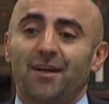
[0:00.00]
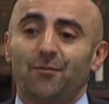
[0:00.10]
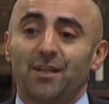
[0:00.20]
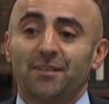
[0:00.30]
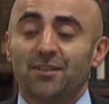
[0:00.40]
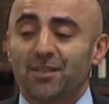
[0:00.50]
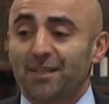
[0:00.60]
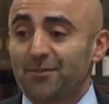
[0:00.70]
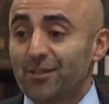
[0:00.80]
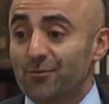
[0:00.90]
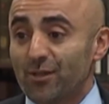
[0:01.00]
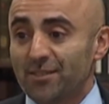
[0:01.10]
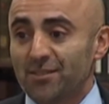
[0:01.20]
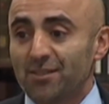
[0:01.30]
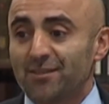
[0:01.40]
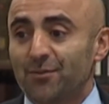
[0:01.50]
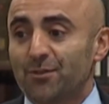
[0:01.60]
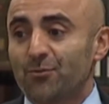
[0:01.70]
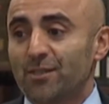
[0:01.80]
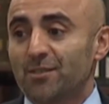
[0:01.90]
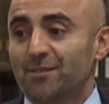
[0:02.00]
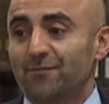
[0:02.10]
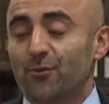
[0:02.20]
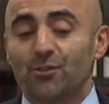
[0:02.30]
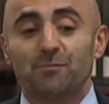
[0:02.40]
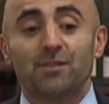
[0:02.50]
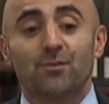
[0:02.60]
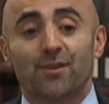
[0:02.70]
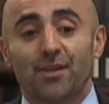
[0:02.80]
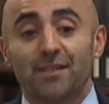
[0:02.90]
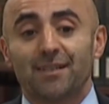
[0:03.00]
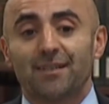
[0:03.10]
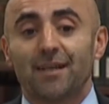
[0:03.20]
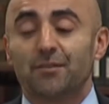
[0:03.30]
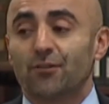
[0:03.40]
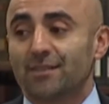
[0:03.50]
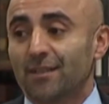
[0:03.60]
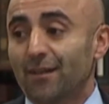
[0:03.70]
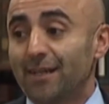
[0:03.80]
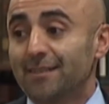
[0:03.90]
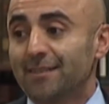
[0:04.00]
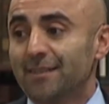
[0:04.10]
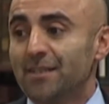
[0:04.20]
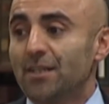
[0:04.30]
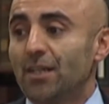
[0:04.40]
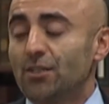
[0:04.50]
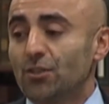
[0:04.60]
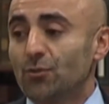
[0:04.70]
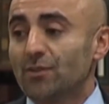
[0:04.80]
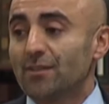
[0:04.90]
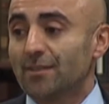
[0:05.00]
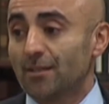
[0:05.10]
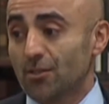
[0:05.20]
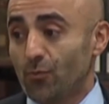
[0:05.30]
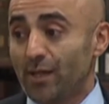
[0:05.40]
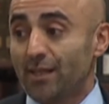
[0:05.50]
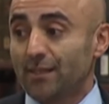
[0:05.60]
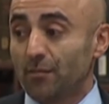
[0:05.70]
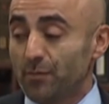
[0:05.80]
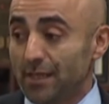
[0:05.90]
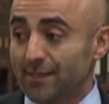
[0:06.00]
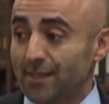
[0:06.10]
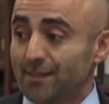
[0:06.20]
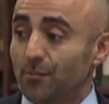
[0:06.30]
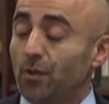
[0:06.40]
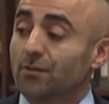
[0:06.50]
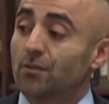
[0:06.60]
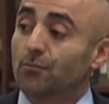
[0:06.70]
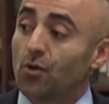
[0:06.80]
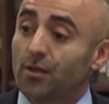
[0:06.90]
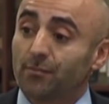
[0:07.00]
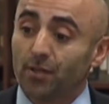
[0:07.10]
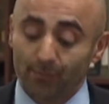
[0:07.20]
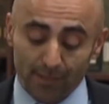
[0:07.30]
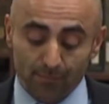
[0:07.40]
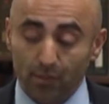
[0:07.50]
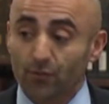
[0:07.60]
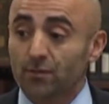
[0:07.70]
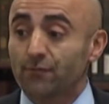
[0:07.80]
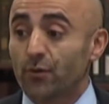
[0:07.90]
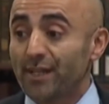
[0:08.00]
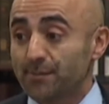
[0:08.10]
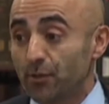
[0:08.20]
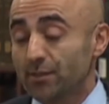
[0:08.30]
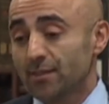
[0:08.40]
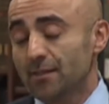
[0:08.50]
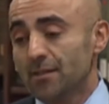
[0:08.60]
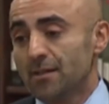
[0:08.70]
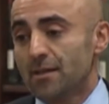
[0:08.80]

Uh, when I teach, I get great questions. Those questions force me to think and crystallize issues in such a way that they'll be accessible to the broader public, but also for experts.